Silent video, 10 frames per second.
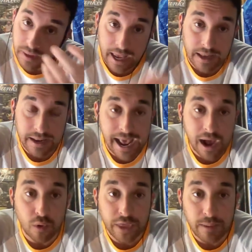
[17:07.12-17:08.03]
And
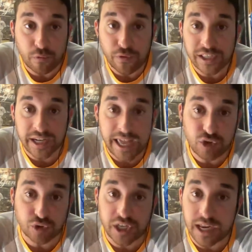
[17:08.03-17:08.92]
now they will face an
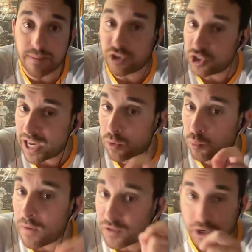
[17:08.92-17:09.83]
Angel team that just had a
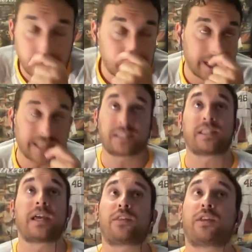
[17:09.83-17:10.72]
rough series against
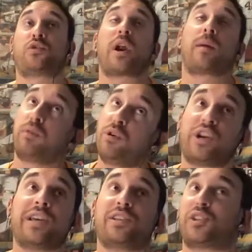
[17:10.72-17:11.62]
the Toronto Blue
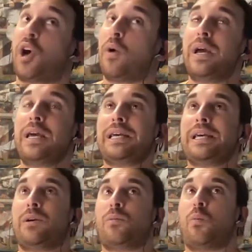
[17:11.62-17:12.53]
Jays. So
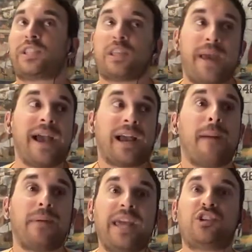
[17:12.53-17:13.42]
what's a bad
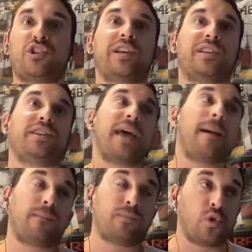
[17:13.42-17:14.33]
combination is
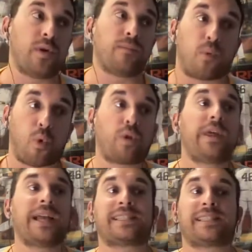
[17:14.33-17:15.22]
them doing
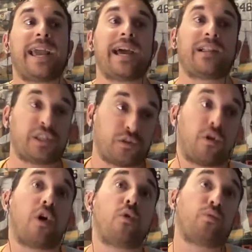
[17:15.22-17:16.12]
poorly against the AL East
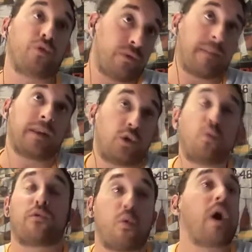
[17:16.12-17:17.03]
foe. I mean, you
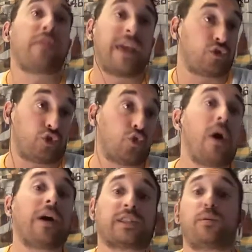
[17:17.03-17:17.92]
would have wanted the Angels to do
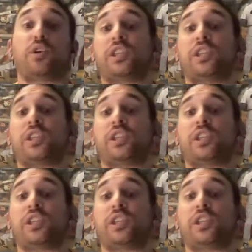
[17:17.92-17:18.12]
well against the Blue